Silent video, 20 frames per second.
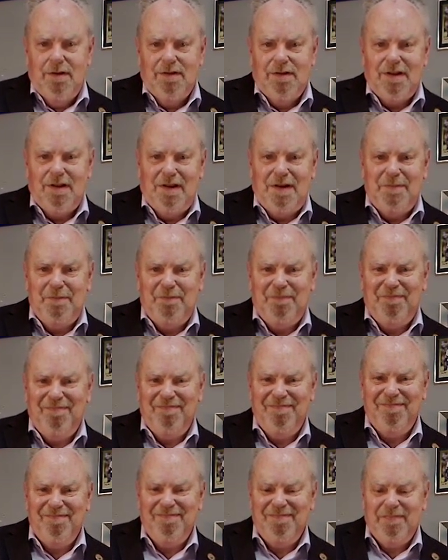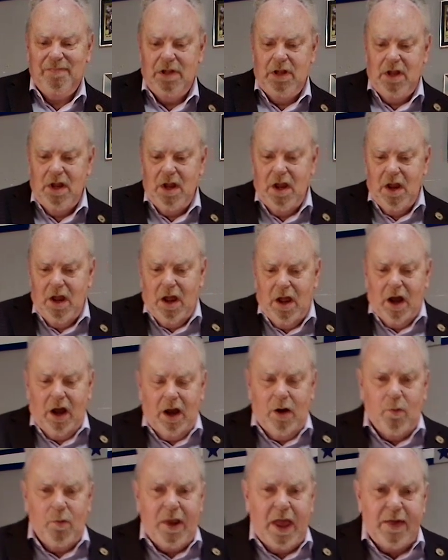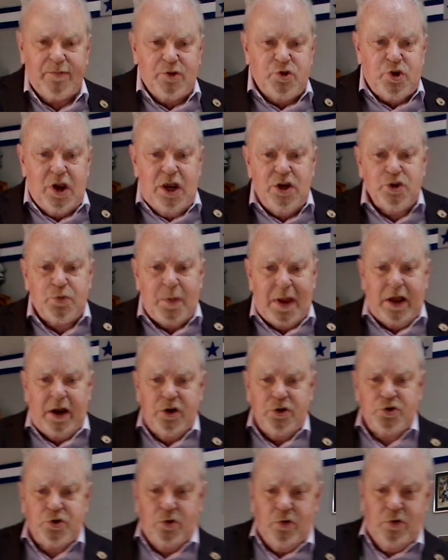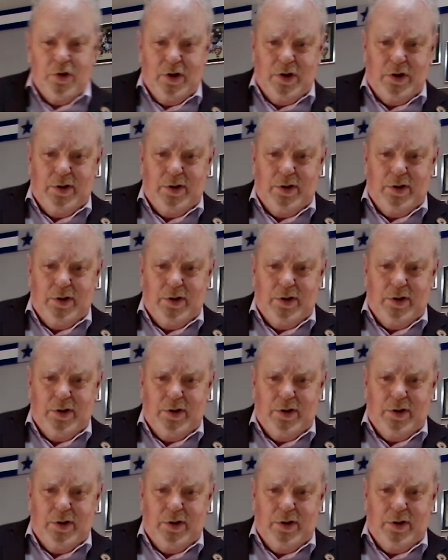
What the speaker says: Okay. We have the change manager,